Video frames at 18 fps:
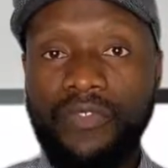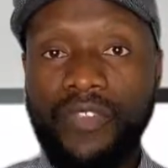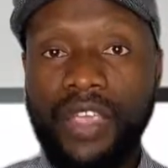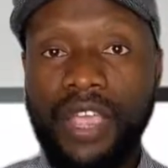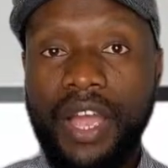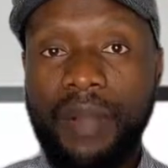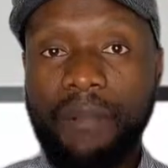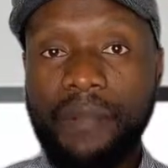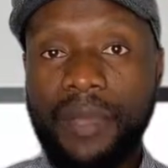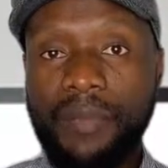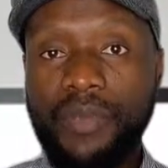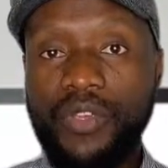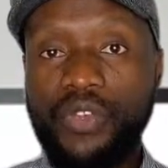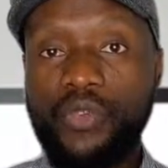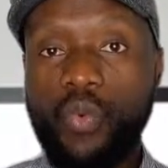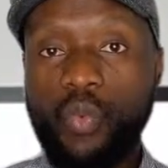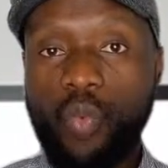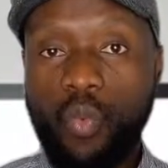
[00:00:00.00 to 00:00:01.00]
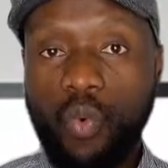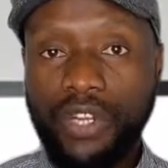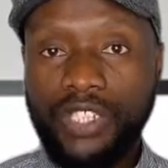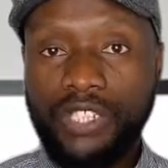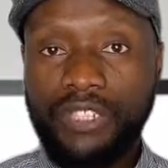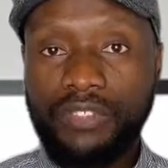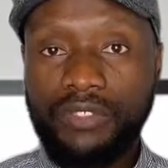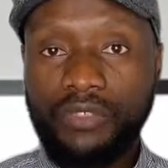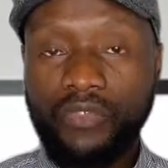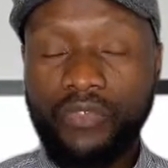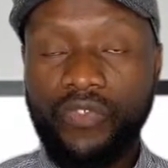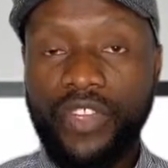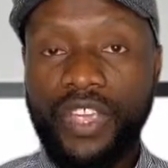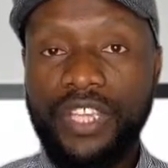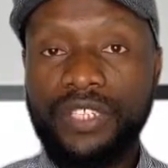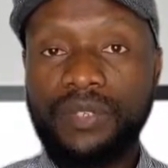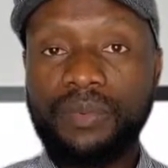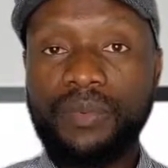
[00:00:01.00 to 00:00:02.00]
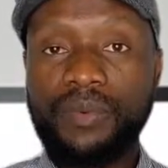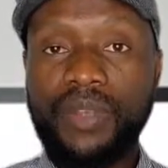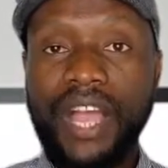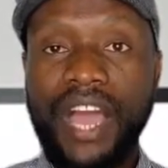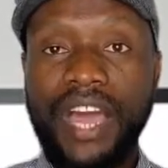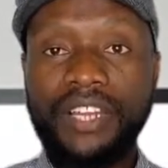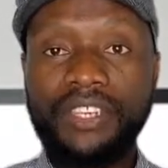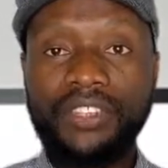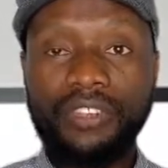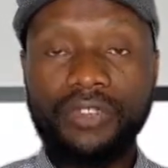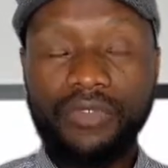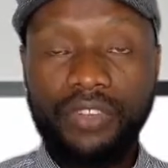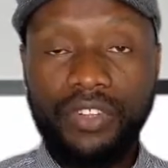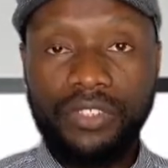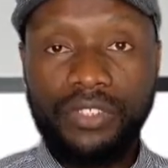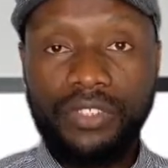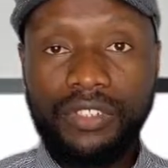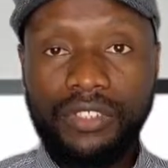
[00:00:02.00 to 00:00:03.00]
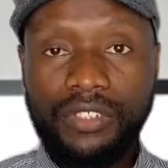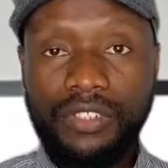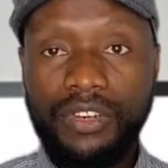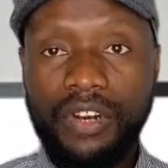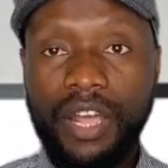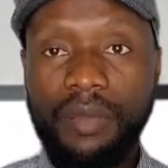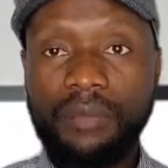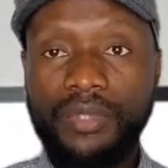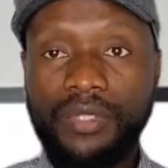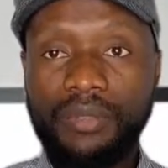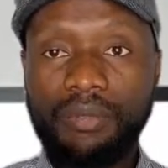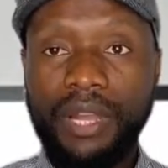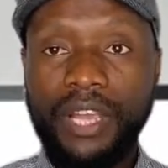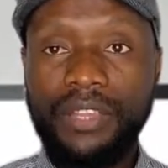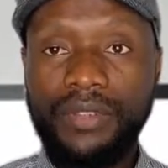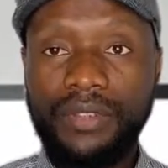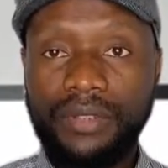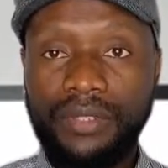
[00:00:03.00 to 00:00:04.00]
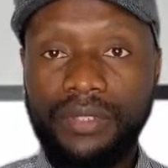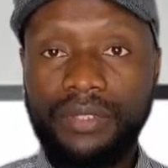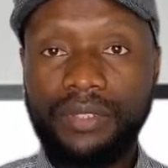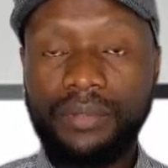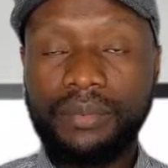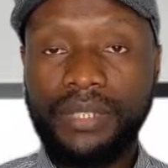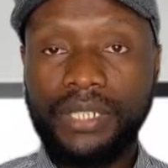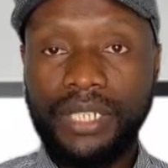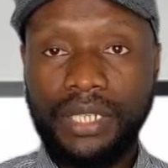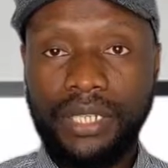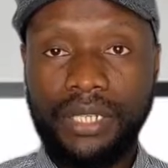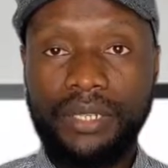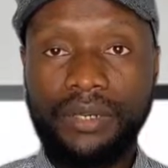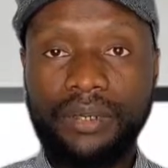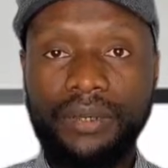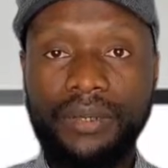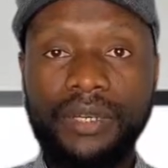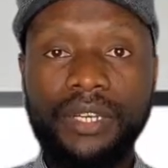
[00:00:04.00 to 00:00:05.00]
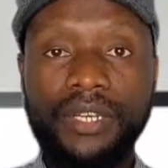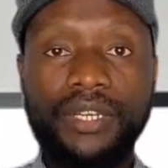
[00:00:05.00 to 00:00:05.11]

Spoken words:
you are, maybe you're watching on Facebook and you've not subscribed to my YouTube channel,